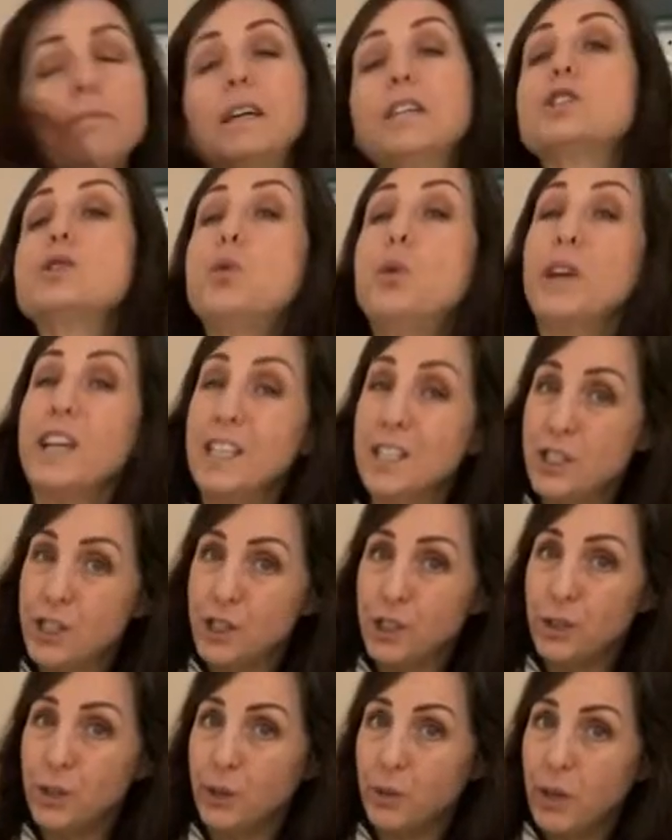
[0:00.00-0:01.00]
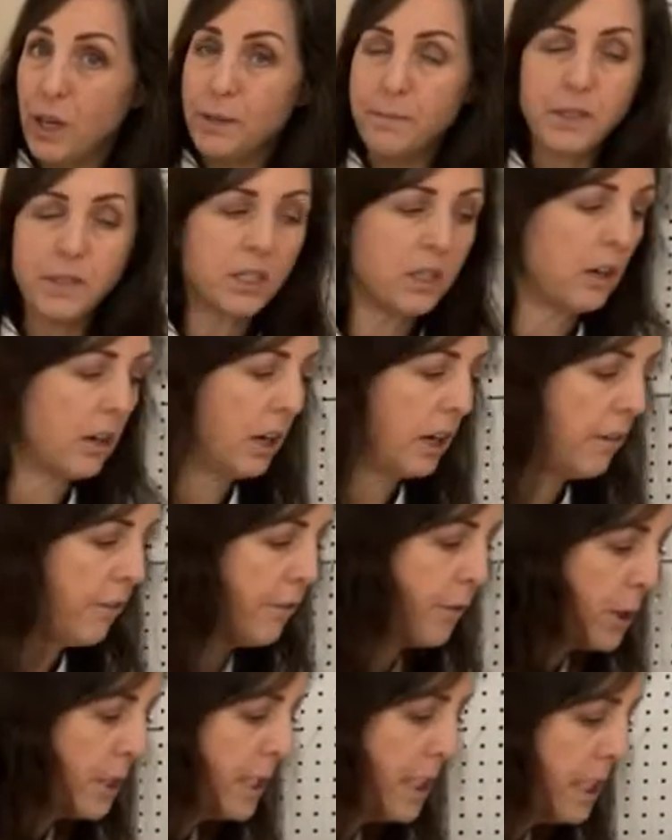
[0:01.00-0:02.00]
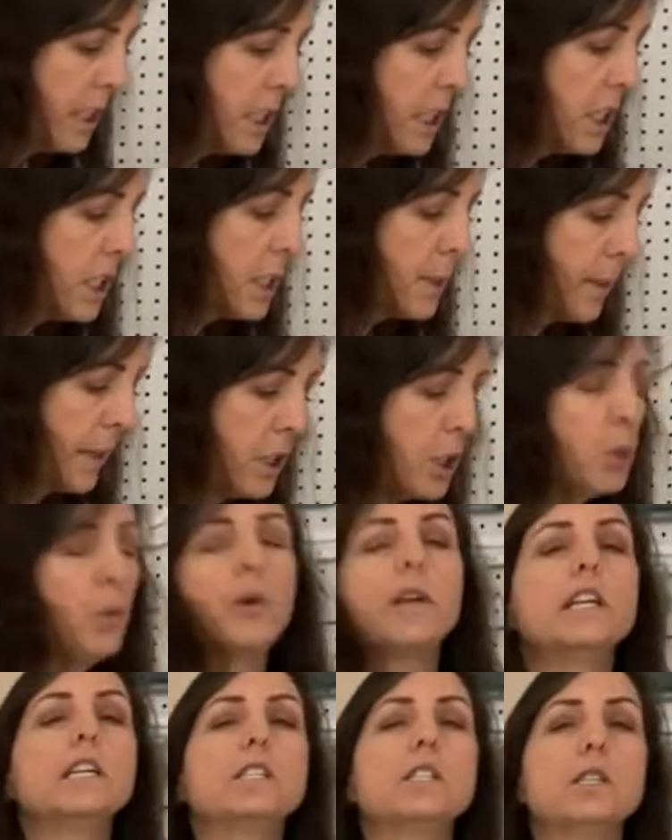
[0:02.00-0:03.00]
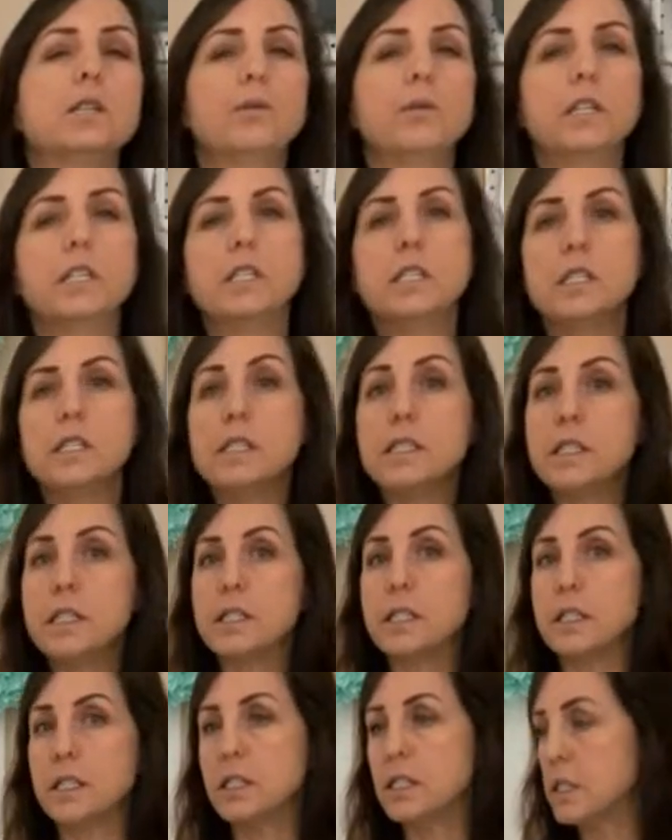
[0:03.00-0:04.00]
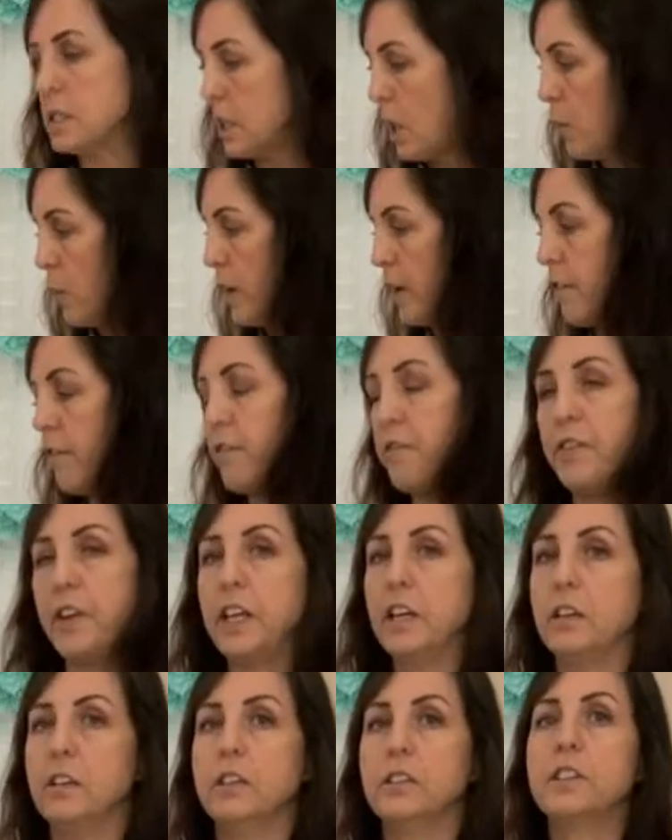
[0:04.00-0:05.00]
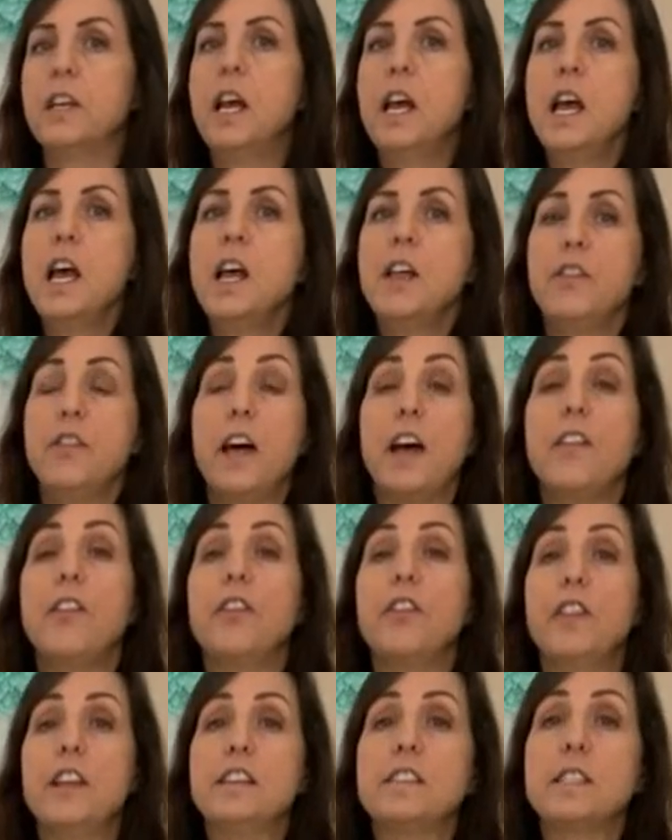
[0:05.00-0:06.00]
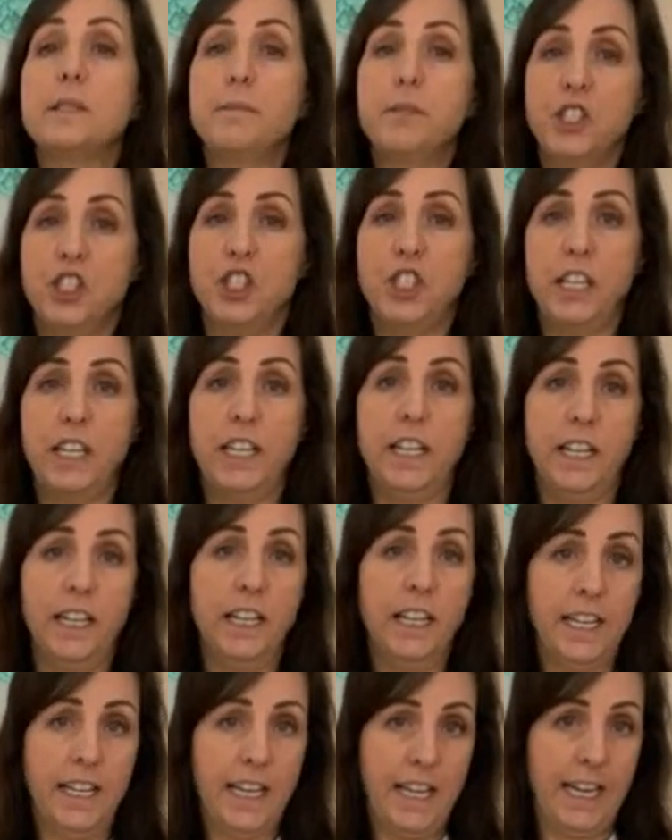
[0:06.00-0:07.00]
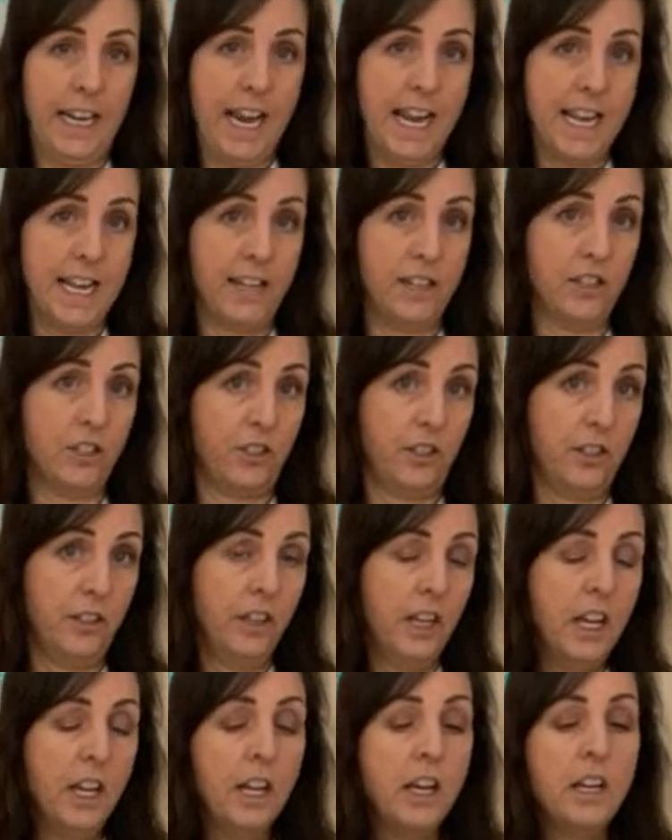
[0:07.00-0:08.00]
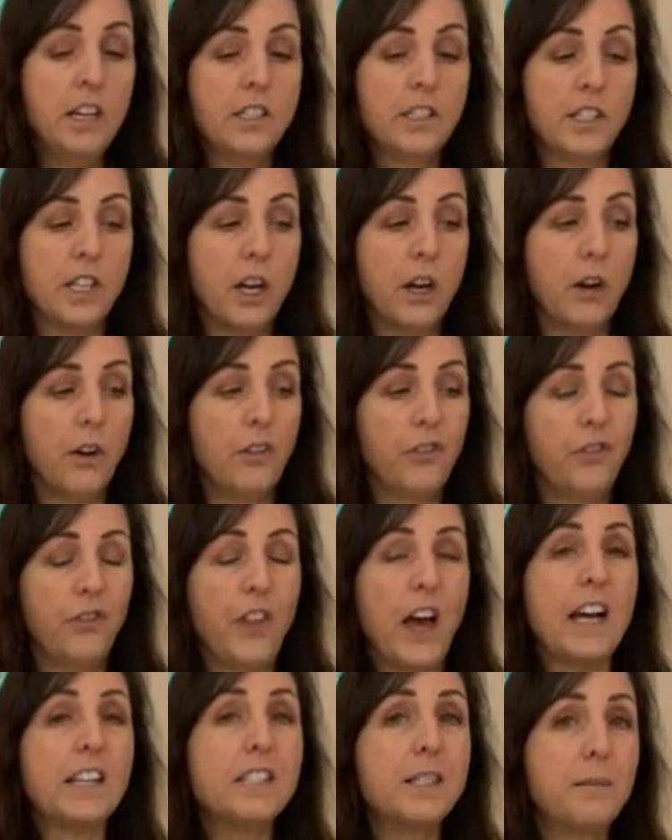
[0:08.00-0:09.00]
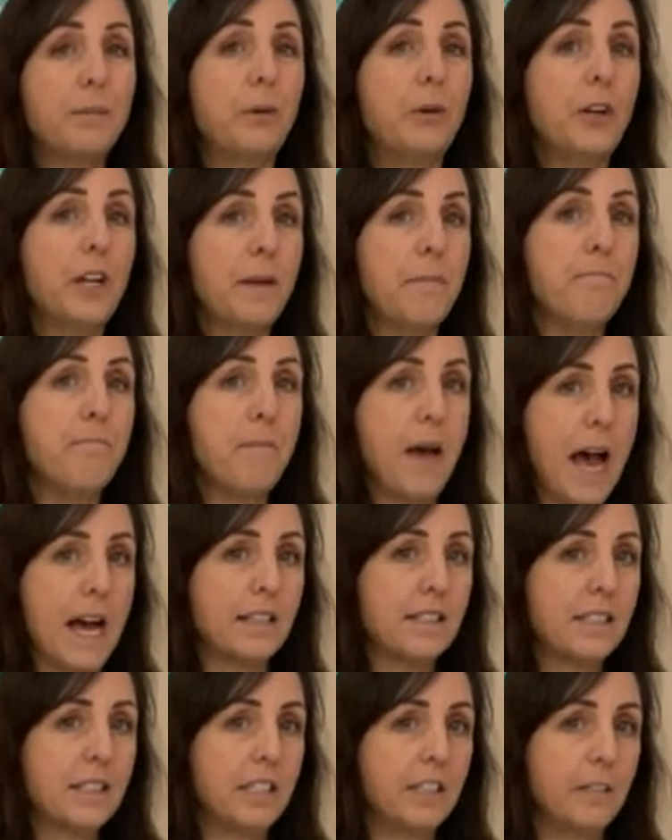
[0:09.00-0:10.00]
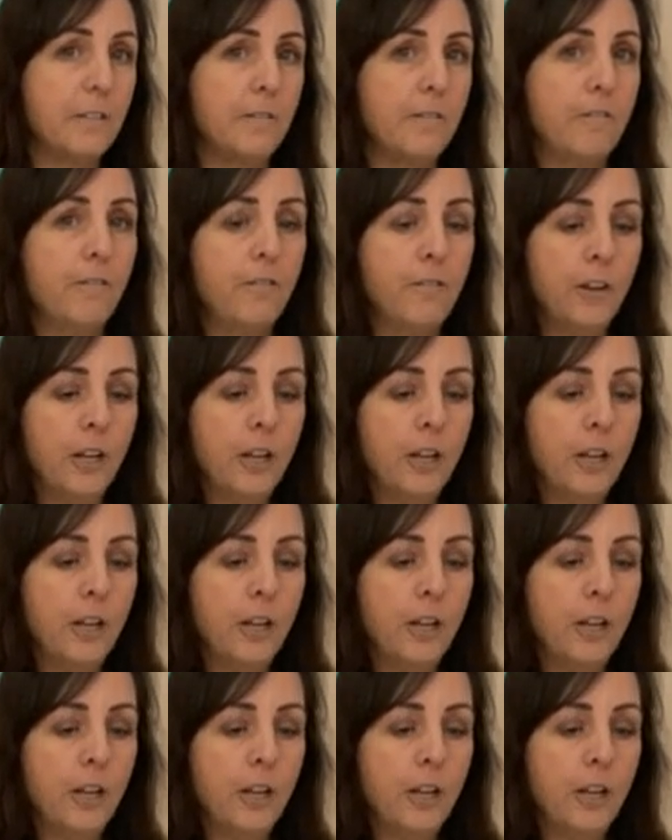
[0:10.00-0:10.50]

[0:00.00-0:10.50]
by 22. I'm sorry, 14 inches by 22 inches is the sewing field that this machine can handle. So that's a pretty massive